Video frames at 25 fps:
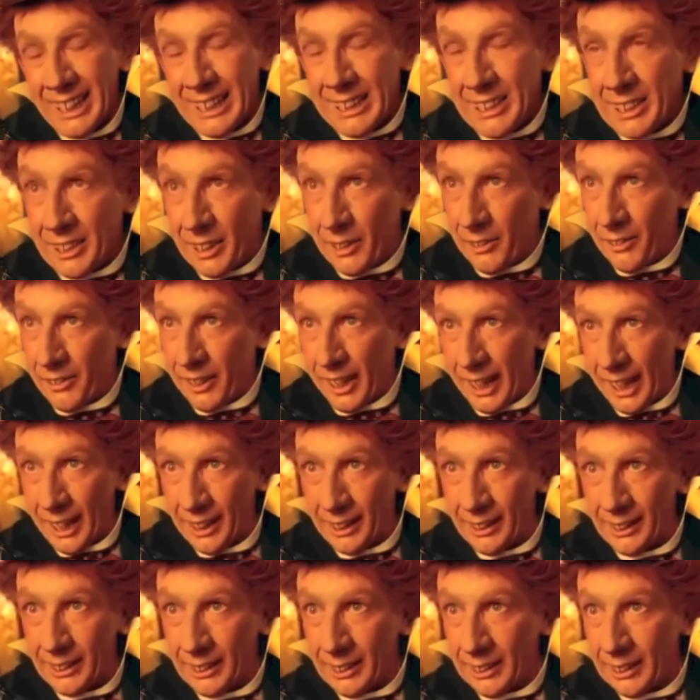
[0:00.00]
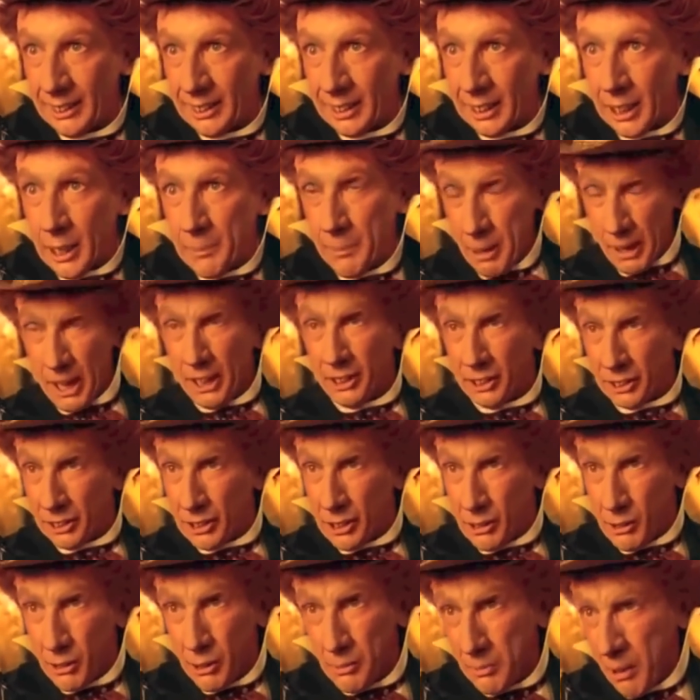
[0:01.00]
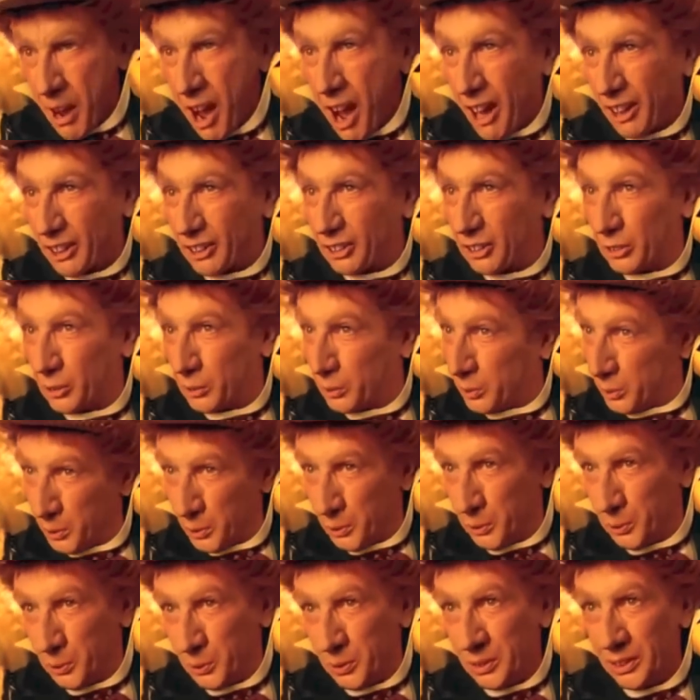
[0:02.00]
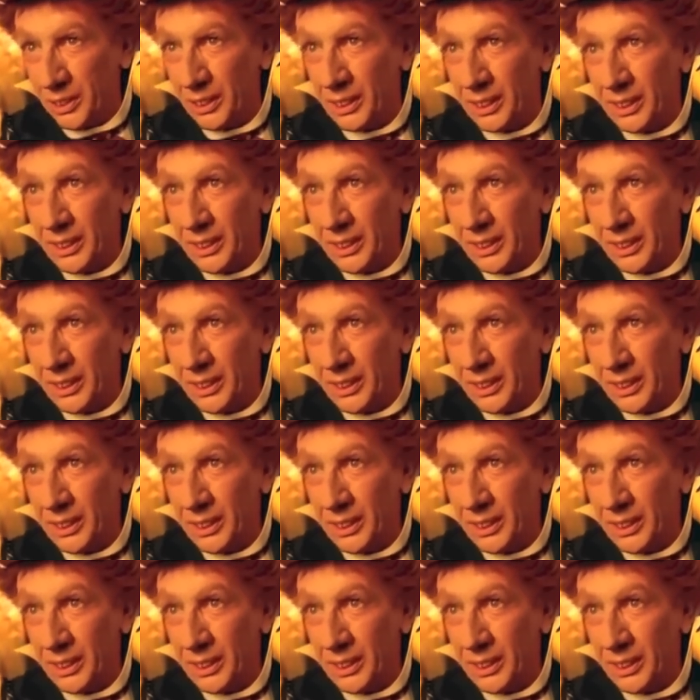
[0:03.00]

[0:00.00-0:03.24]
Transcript: I didn't know that. Personal remarks are rude.